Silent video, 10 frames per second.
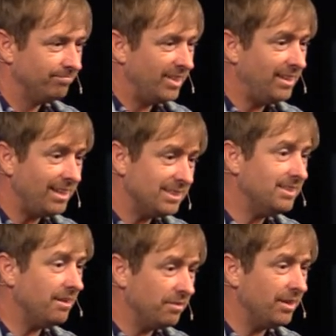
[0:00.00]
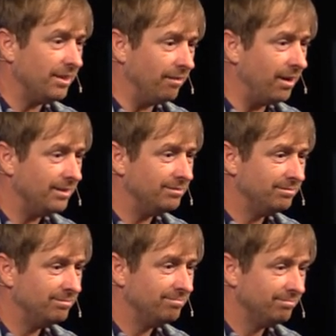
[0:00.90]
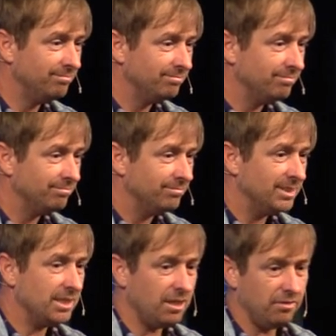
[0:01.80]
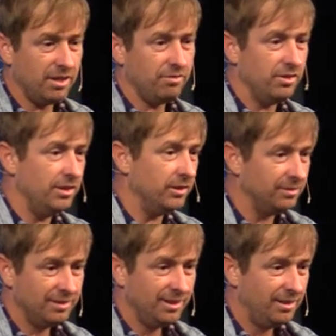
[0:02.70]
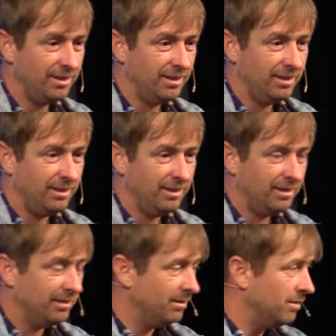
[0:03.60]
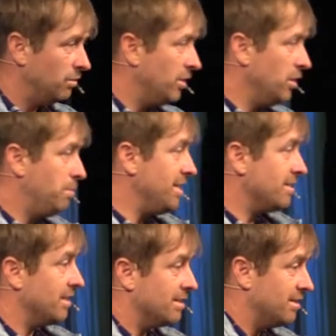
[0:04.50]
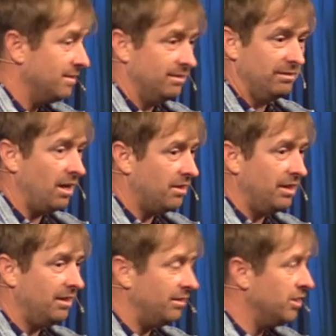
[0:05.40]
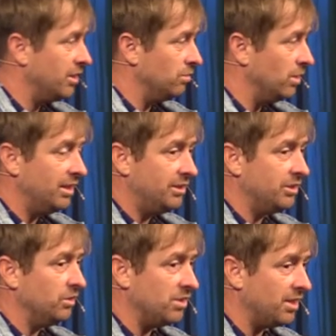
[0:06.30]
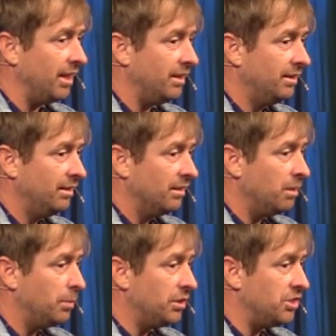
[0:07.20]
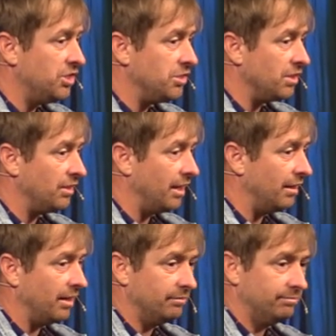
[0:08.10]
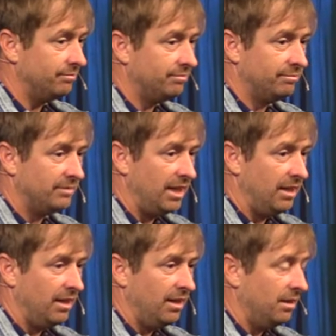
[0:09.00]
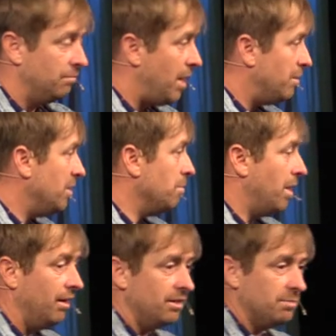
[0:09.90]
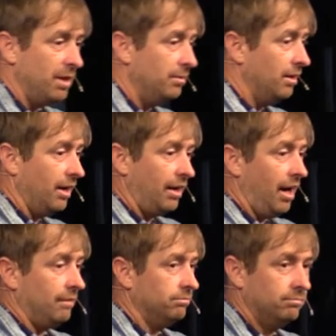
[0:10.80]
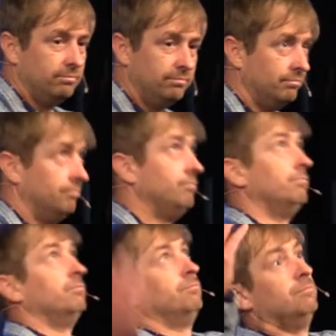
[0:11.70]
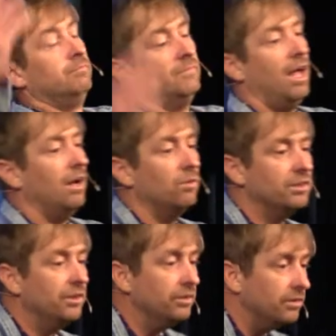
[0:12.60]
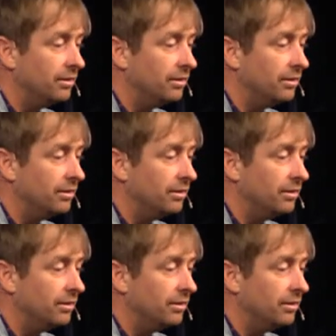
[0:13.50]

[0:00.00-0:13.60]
And that's a tough thing, right? It's a tough thing for you. With your business, nothing you can really do or say could put the juice on that thing. Maybe your marriage, maybe you're like, ah, I don't know what to do.